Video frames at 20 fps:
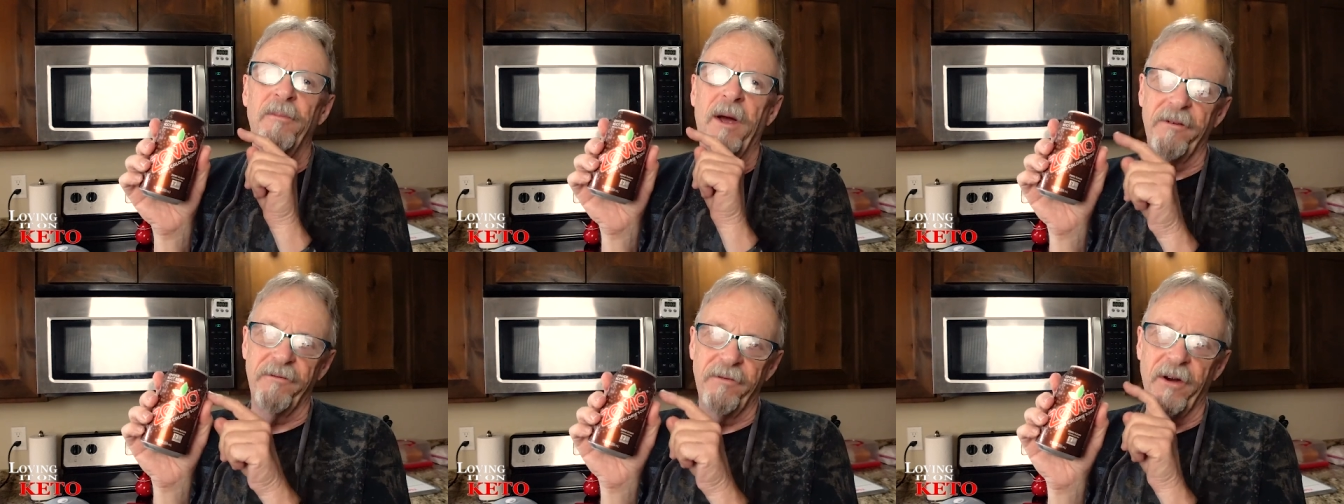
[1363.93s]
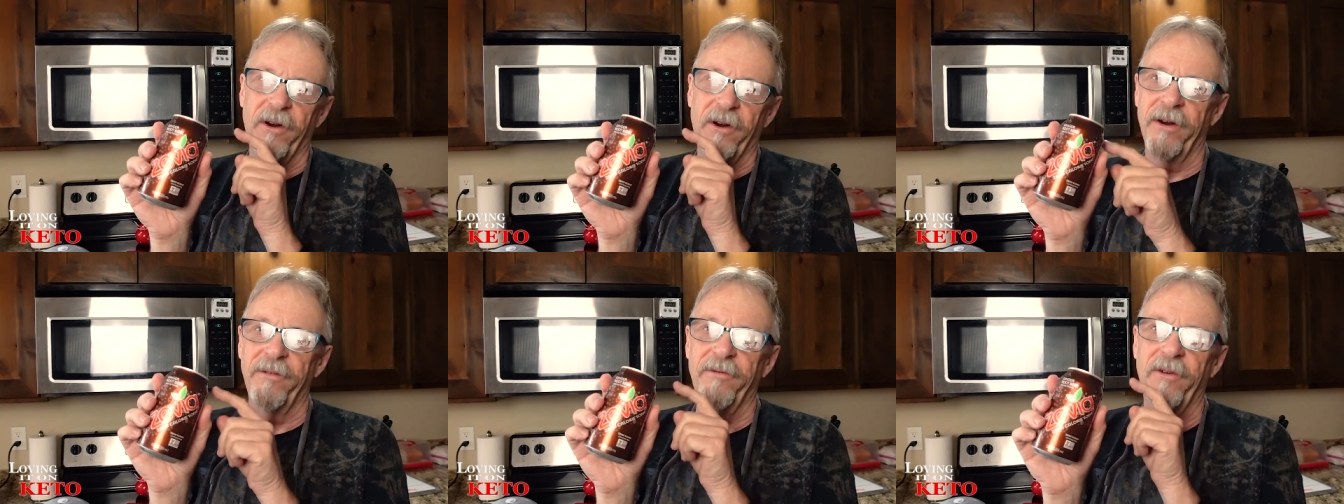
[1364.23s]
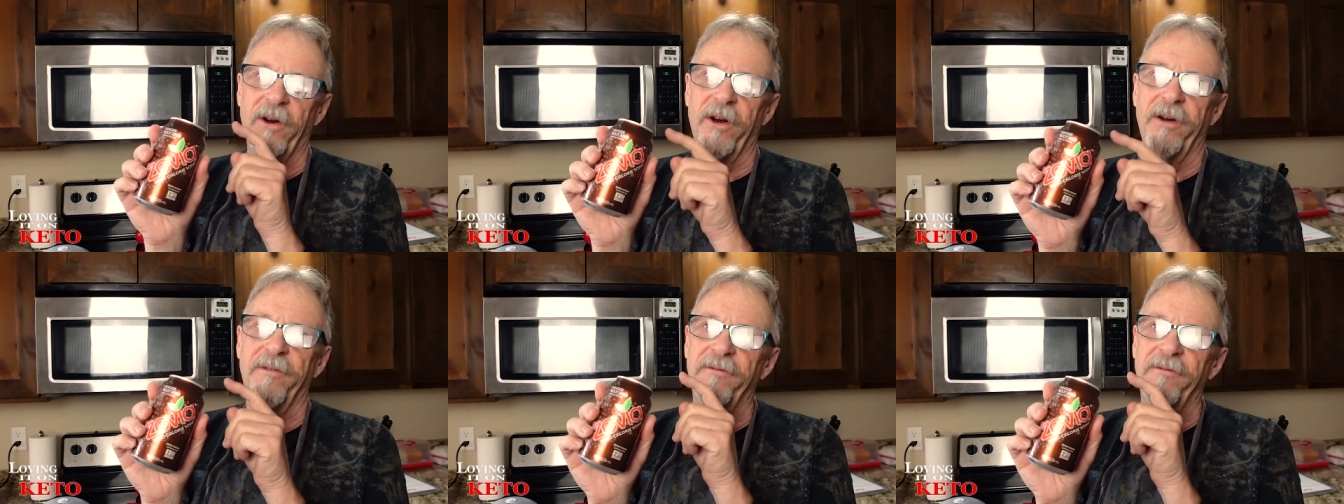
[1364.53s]
my very,
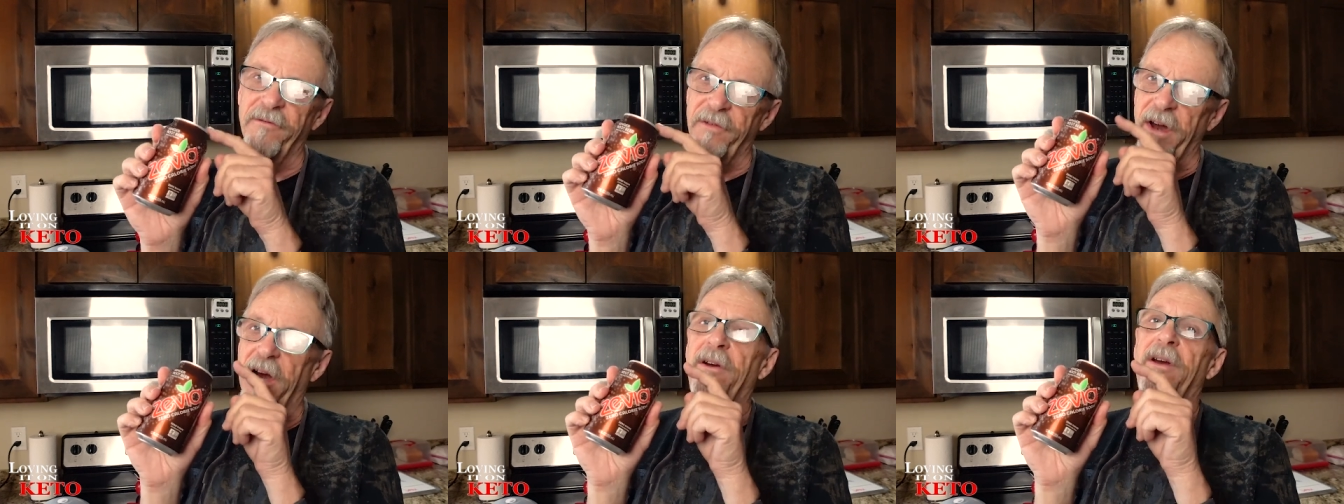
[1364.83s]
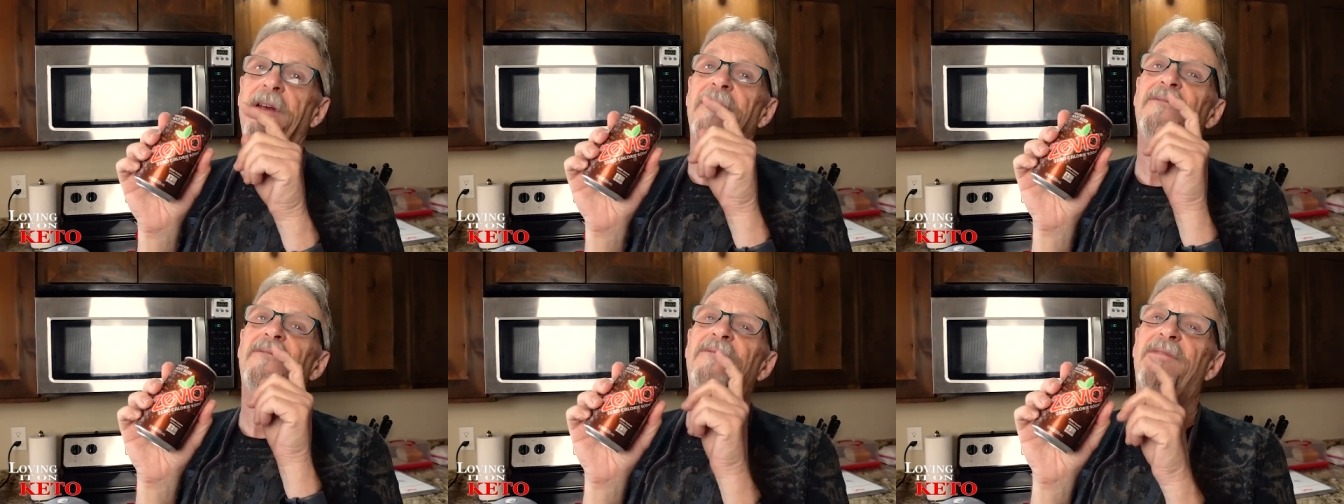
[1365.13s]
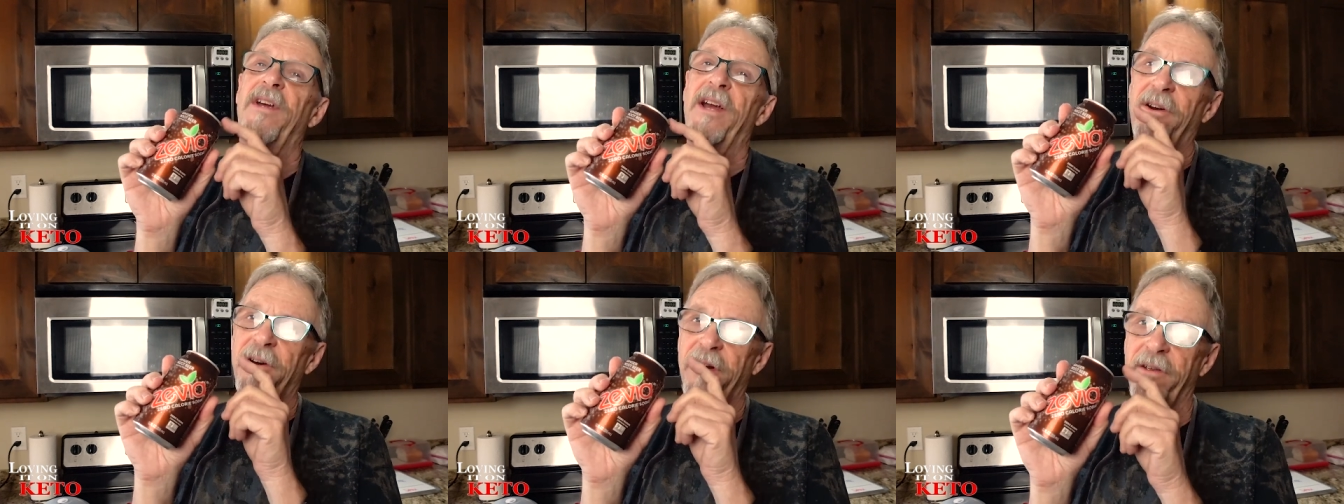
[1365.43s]
very, very,
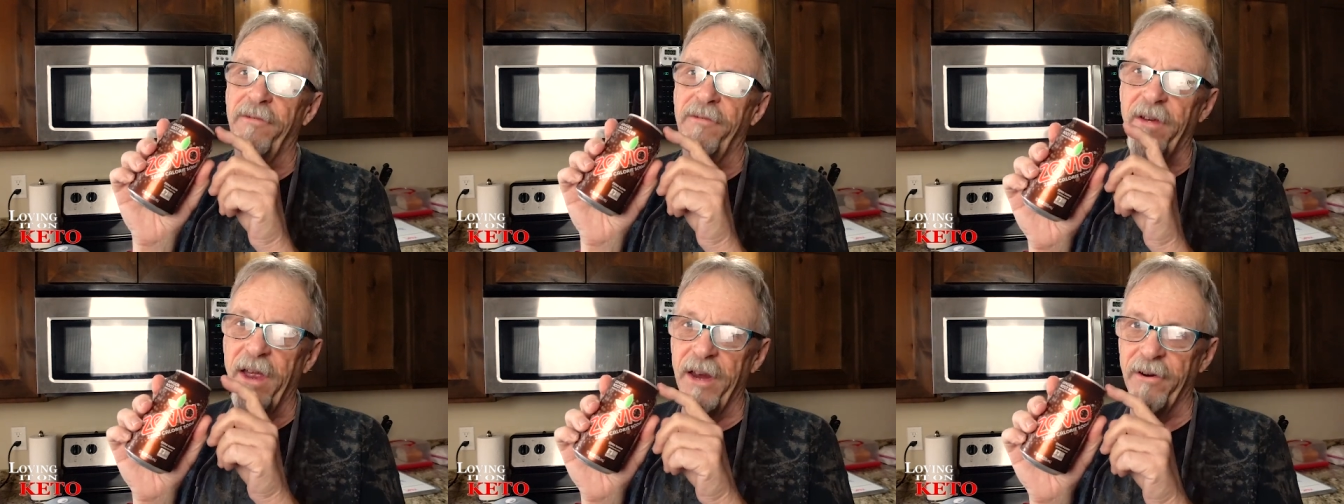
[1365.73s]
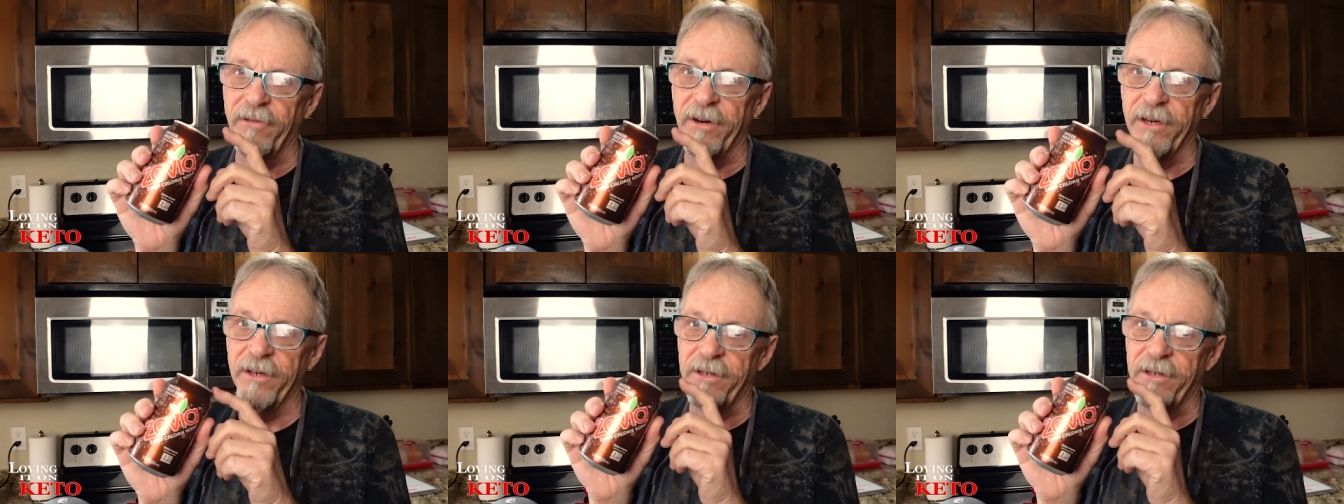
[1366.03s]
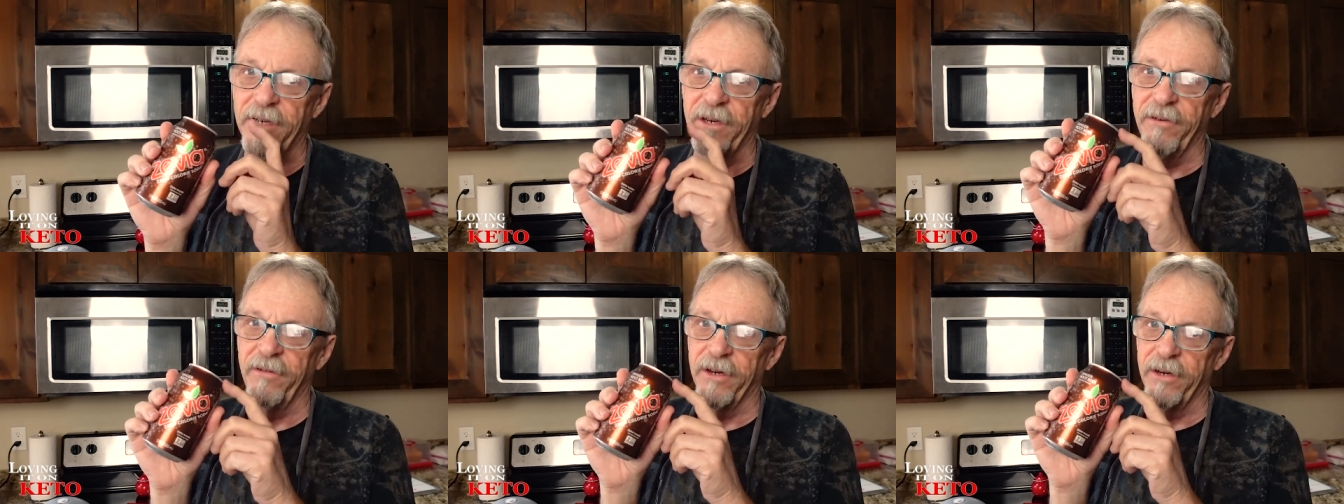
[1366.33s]
very favorite
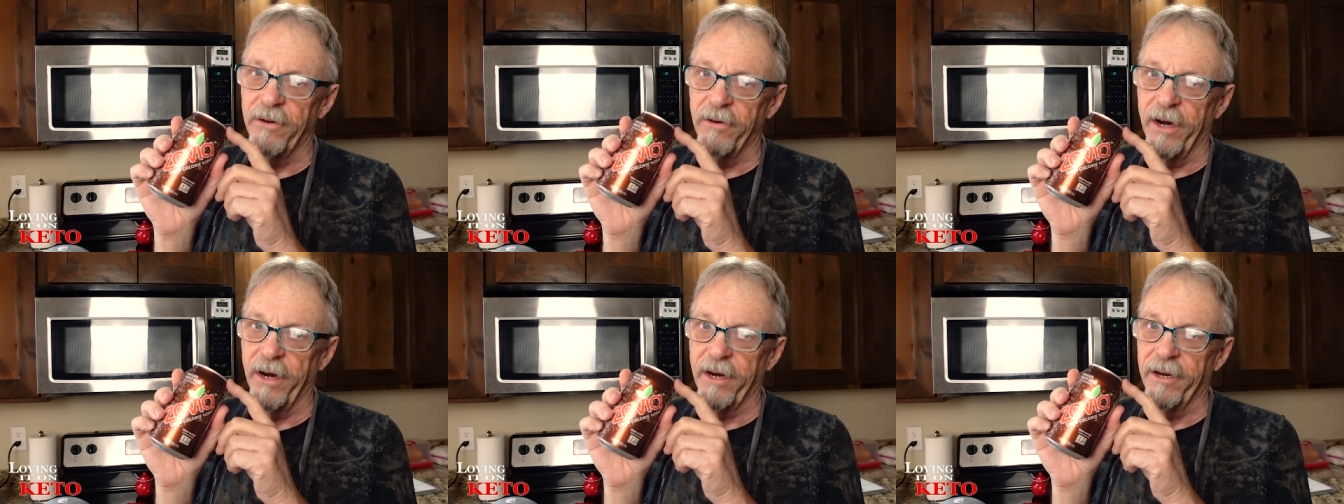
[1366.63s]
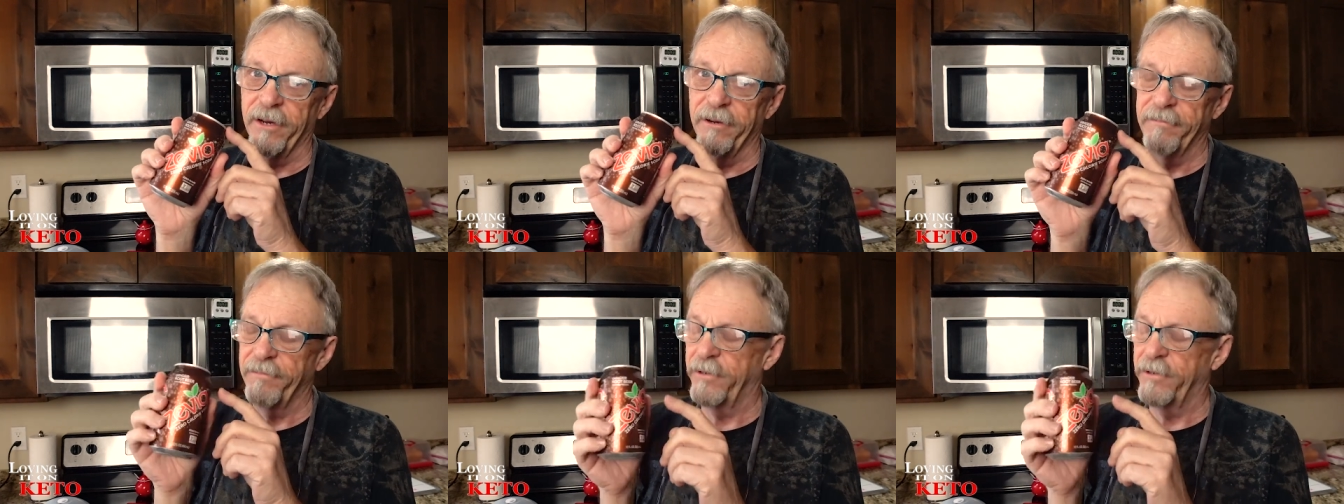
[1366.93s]
Zevia drink.